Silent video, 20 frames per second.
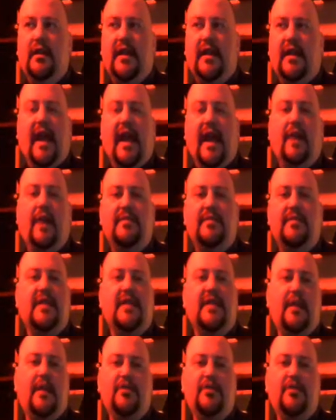Ham,
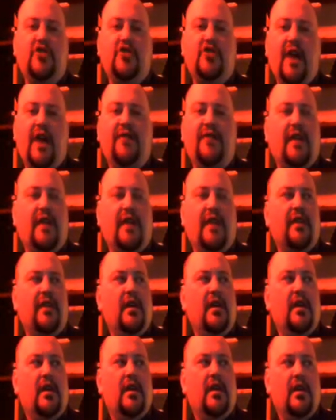Sem, and Japheth,
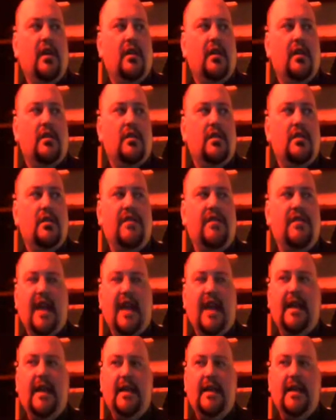
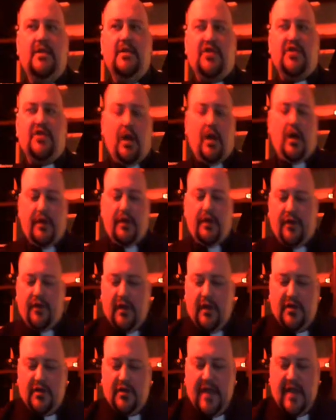they saw their
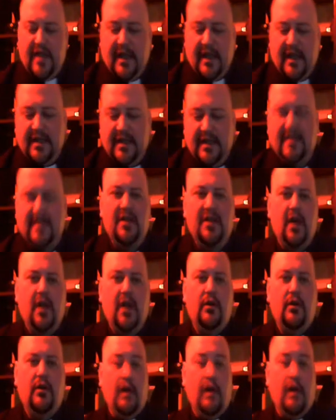father's nakedness and
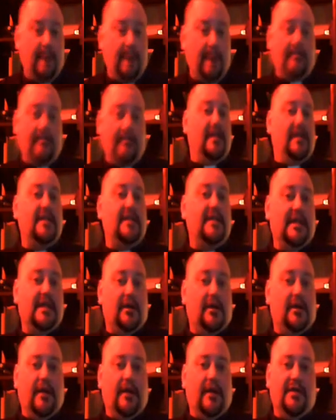maybe they did
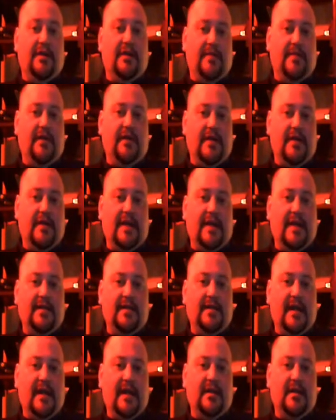get aroused by their
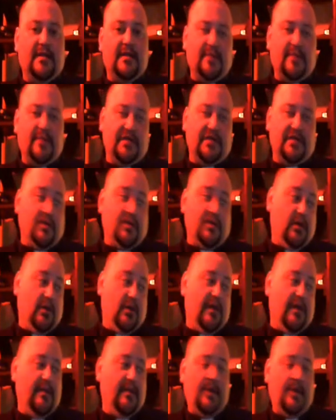dad's nakedness because there
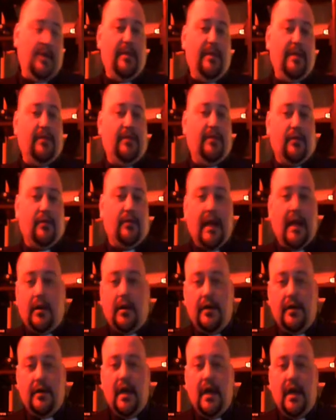weren't that many people
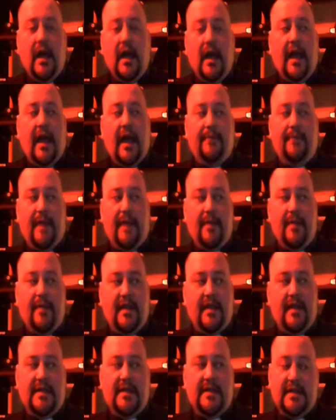around, and
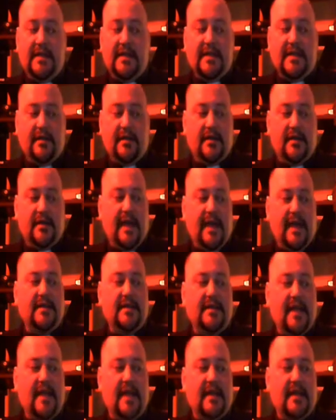maybe they did see their
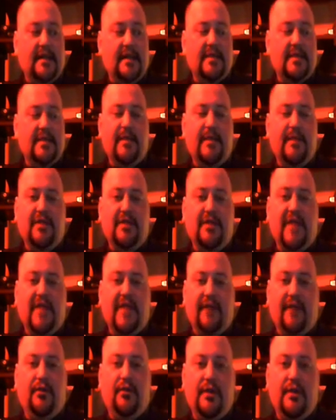dad's nakedness because
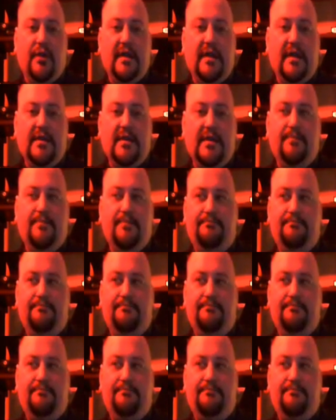everyone is,